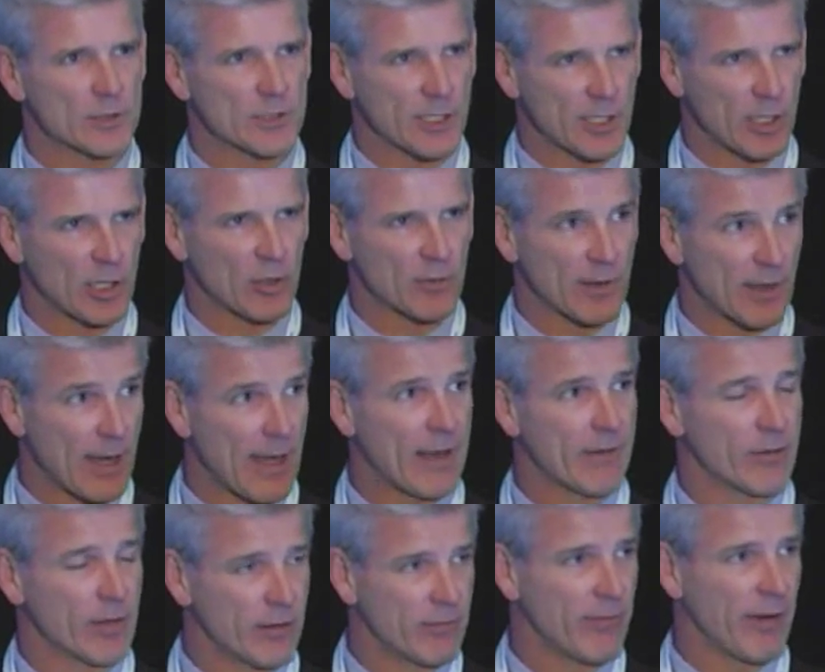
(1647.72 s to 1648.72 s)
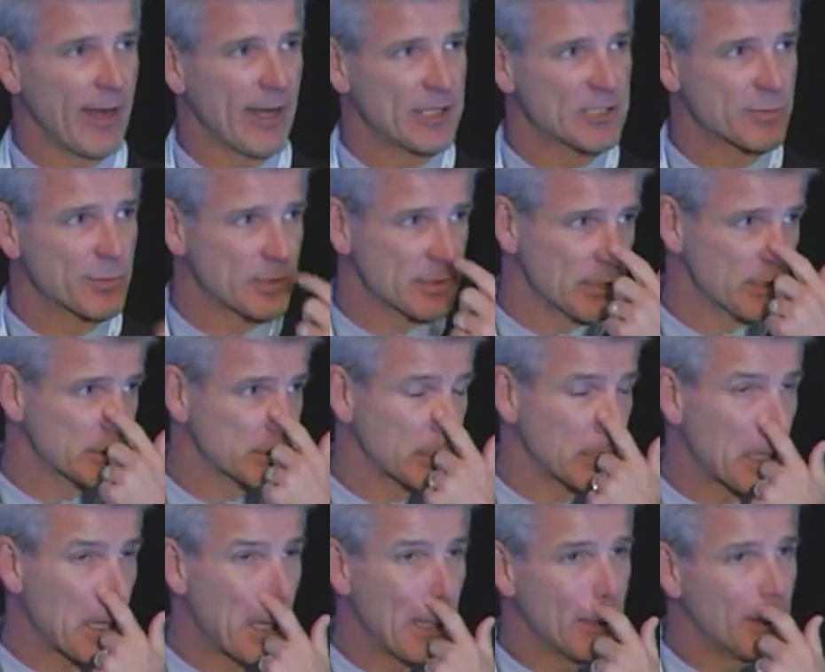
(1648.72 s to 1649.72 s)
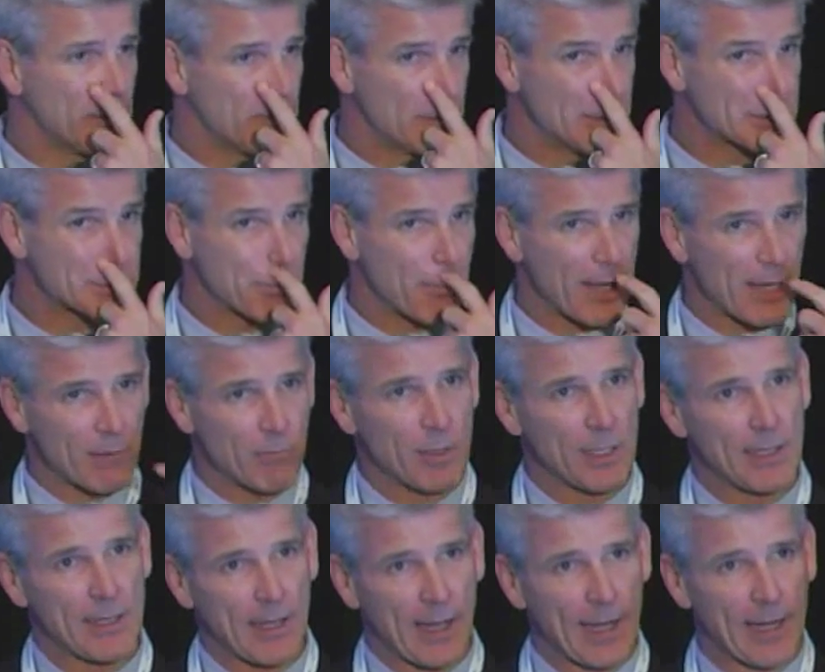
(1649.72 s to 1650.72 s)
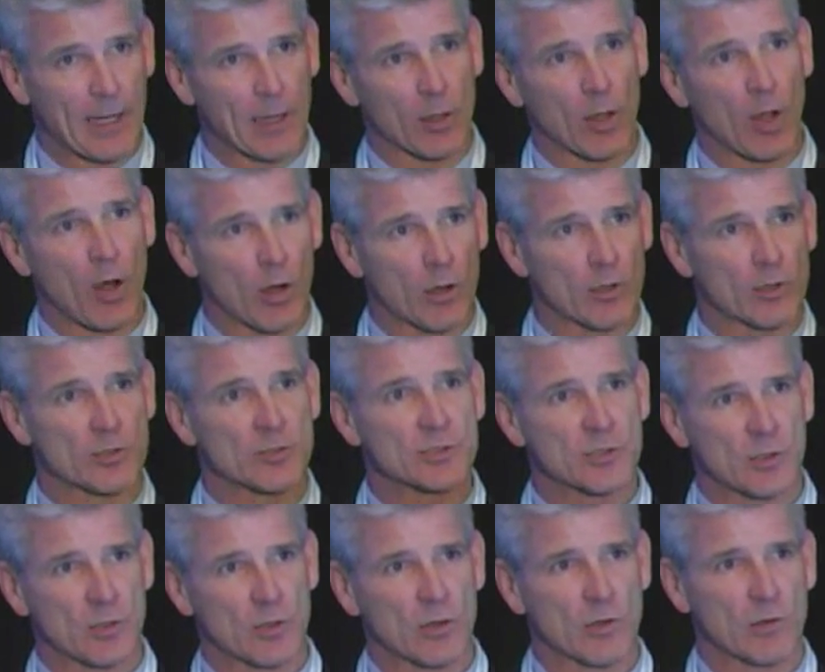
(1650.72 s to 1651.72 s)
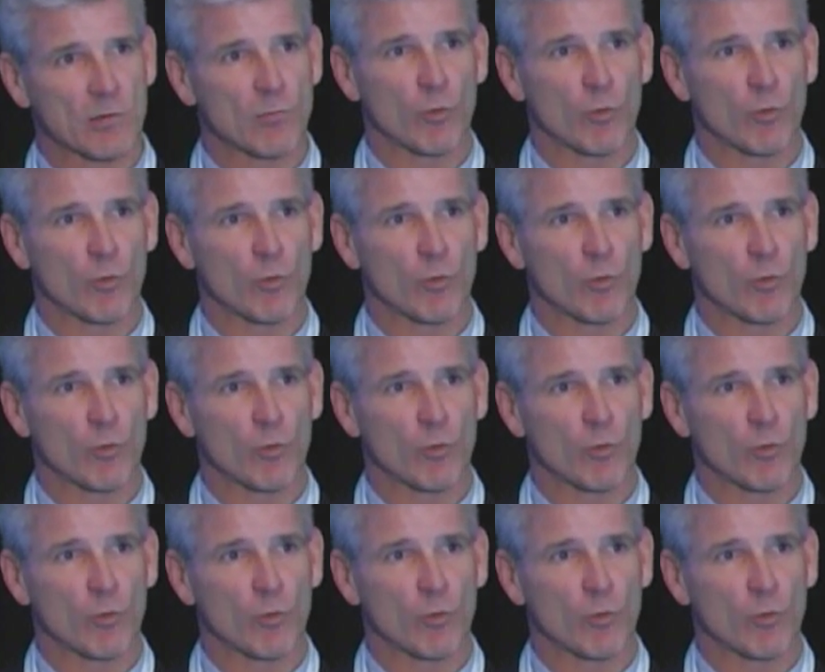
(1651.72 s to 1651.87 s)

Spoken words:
here that have an advantage position, this may be a longer-term